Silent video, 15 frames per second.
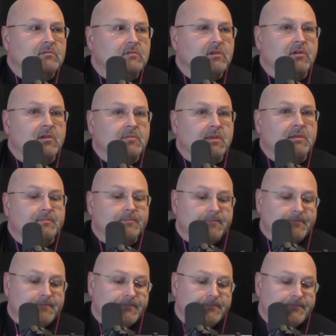You know what I mean?
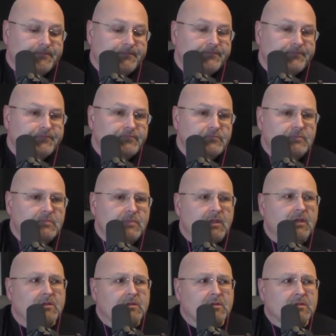
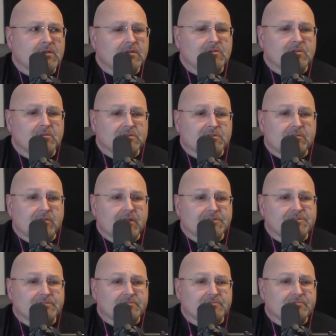Agreed. You almost
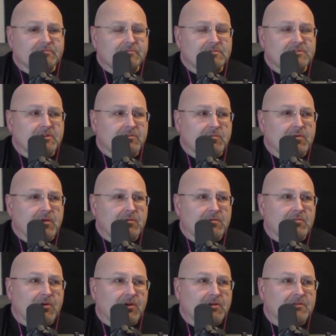cracked your Czech Republic
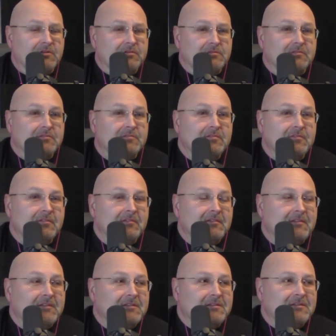mug, dude. I did. I was
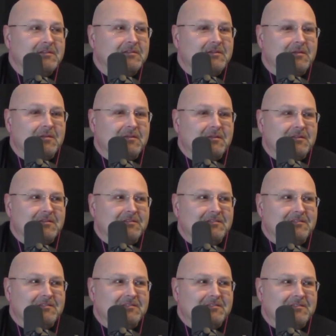like, I can't let my
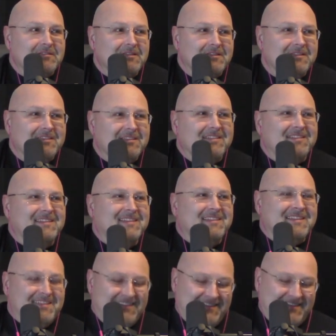chick go crack.
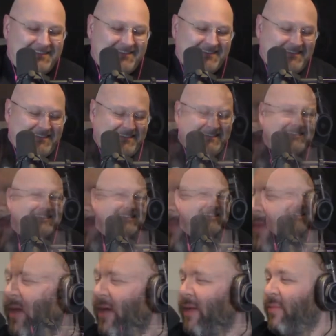
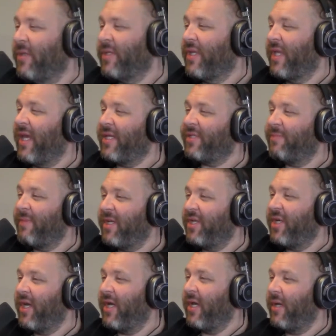I must cash my
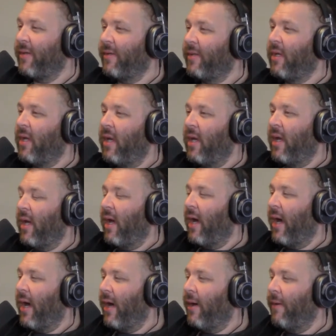chick. Yes.
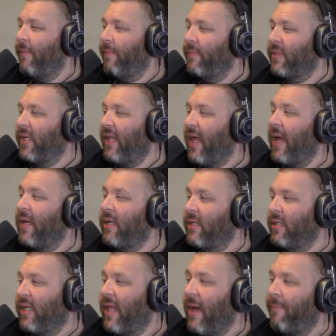Um. To that.
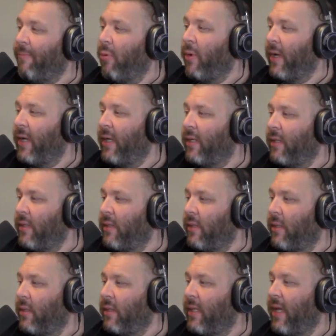To that point.
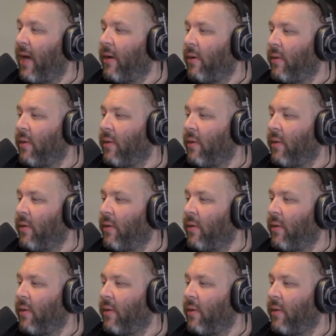Yeah.